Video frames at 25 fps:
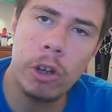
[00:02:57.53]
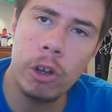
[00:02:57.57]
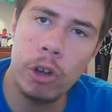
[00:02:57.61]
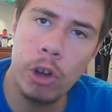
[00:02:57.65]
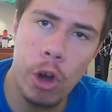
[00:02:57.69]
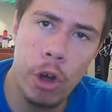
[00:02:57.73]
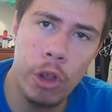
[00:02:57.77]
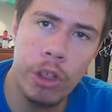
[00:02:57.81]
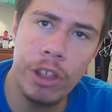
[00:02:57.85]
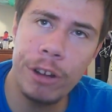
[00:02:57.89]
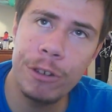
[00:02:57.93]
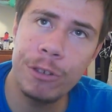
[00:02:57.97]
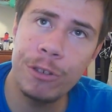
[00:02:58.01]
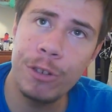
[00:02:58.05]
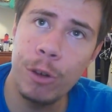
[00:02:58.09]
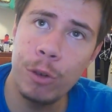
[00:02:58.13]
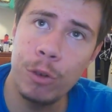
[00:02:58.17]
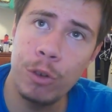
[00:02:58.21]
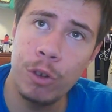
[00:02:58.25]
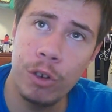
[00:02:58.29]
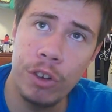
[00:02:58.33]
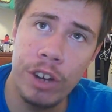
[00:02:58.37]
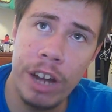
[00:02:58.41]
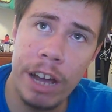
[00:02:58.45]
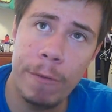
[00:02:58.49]
go to their
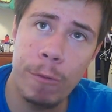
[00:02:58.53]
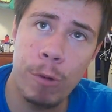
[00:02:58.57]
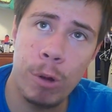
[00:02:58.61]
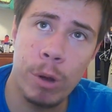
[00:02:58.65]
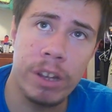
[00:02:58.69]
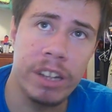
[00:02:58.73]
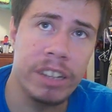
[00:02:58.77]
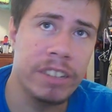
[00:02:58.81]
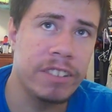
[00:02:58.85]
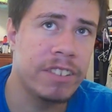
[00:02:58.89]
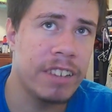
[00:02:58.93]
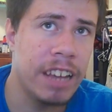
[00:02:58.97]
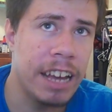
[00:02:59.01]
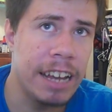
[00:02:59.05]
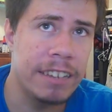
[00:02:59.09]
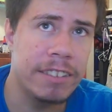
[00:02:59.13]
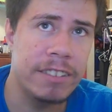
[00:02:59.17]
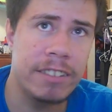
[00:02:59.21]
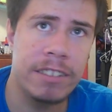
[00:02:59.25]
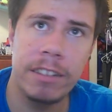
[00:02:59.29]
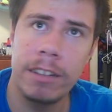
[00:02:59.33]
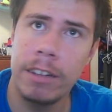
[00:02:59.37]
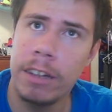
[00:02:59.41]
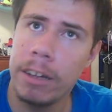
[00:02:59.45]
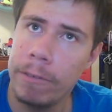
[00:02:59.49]
social networking
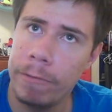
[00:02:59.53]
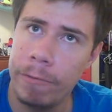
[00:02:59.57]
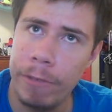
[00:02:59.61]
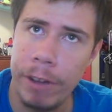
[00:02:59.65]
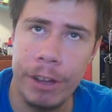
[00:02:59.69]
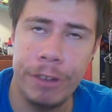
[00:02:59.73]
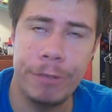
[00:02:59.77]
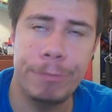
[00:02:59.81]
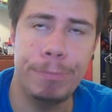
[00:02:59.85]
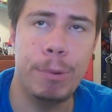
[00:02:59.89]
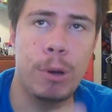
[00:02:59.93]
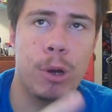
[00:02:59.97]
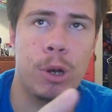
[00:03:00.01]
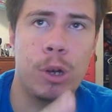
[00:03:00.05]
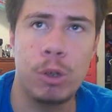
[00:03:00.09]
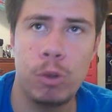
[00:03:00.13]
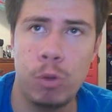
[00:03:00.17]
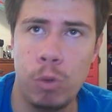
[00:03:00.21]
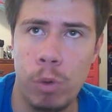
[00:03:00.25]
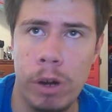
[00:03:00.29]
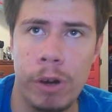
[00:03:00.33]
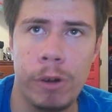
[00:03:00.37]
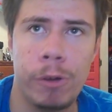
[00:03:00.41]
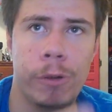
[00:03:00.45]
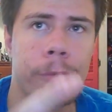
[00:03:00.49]
sites, Facebook,
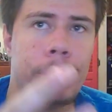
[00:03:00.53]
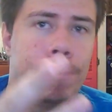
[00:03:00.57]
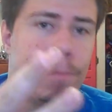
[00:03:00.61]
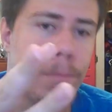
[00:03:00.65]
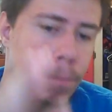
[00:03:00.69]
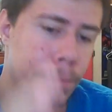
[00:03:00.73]
Twitter,